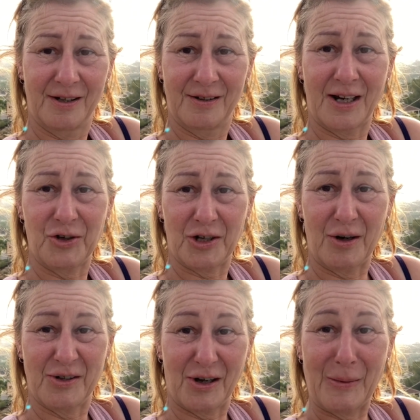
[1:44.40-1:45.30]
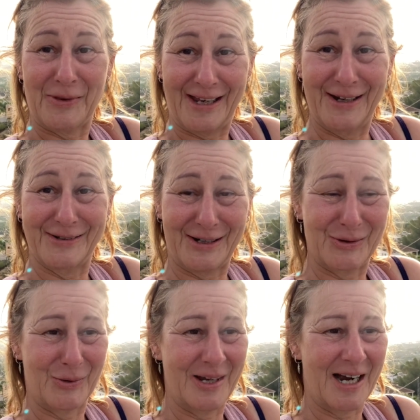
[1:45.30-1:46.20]
nacho type things, that's
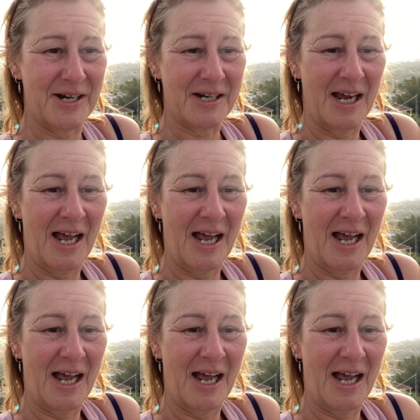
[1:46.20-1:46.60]
what we had.